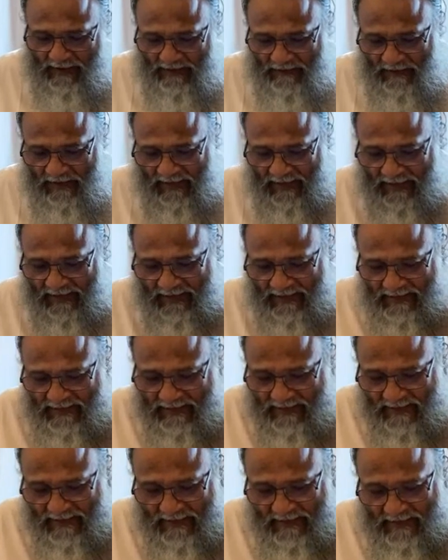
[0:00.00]
as well
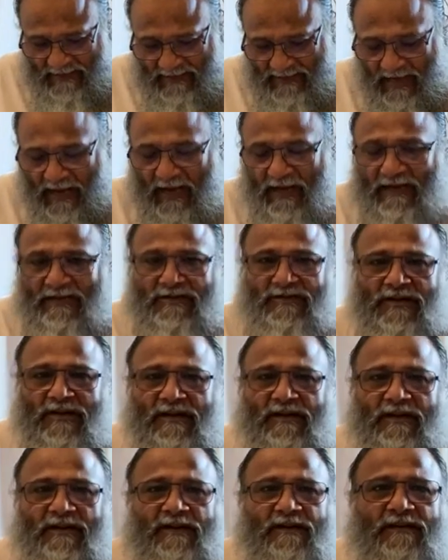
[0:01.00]
as
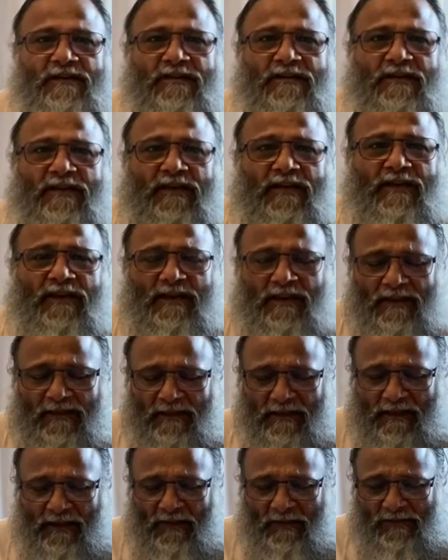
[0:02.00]
sanja. In
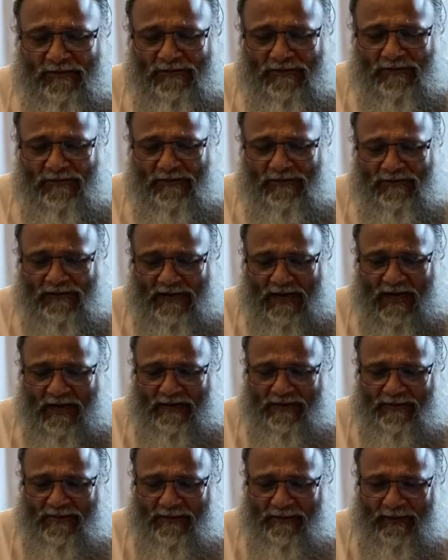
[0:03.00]
Hindi also,
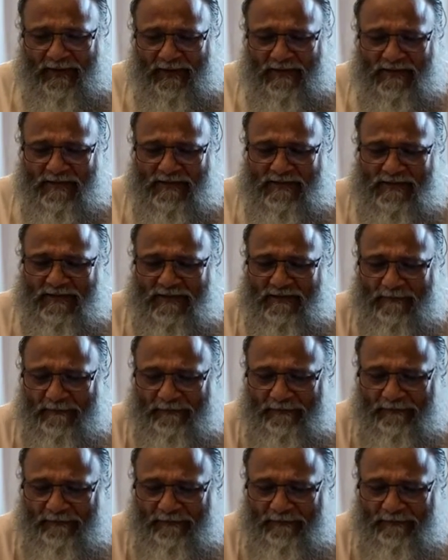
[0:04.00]
sanj means